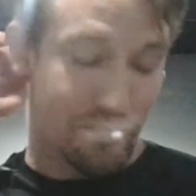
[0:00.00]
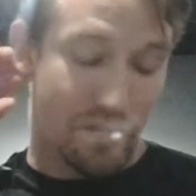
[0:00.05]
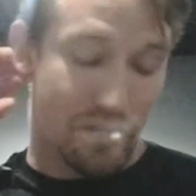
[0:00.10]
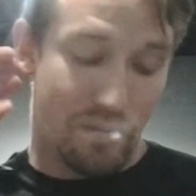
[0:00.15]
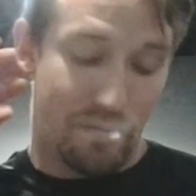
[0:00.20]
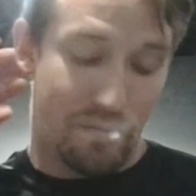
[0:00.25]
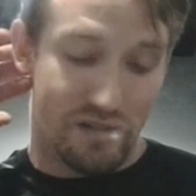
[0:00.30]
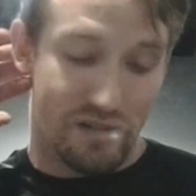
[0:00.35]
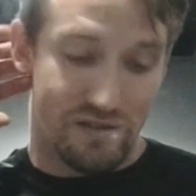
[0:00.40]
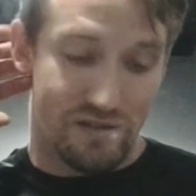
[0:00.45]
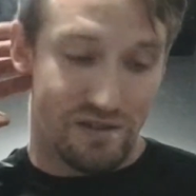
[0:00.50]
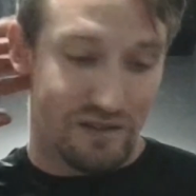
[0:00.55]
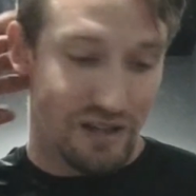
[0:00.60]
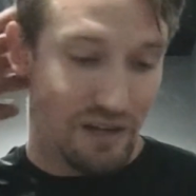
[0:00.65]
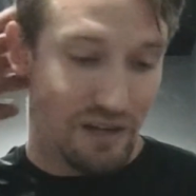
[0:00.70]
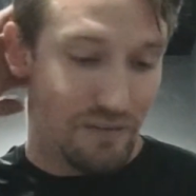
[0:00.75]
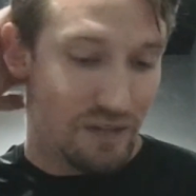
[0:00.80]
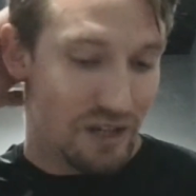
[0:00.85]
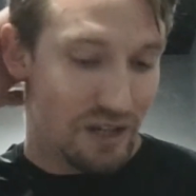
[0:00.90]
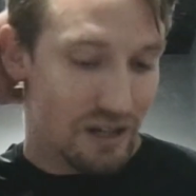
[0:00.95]
But it's the
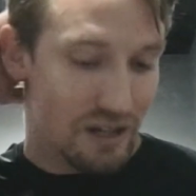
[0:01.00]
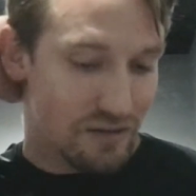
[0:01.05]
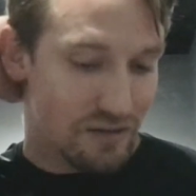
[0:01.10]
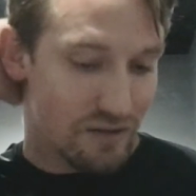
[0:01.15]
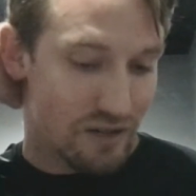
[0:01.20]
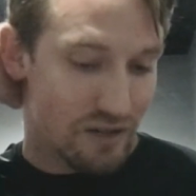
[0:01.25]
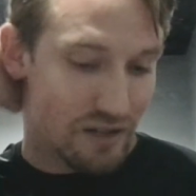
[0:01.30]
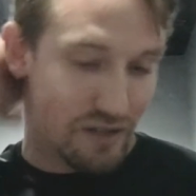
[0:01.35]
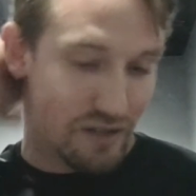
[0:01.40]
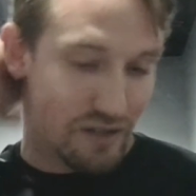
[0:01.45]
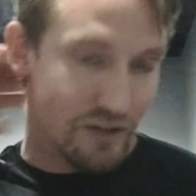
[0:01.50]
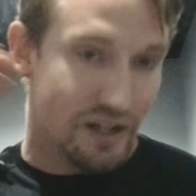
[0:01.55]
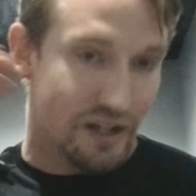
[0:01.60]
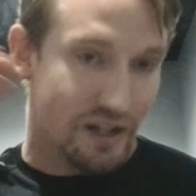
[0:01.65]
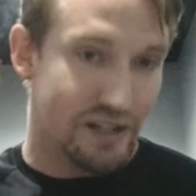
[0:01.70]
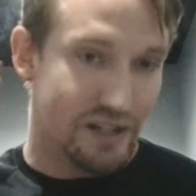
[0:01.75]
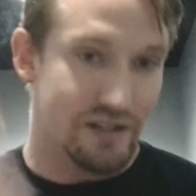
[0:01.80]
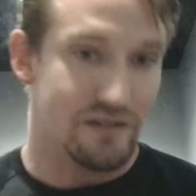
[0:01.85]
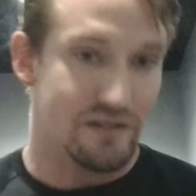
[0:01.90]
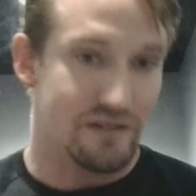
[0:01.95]
same thing as running, right?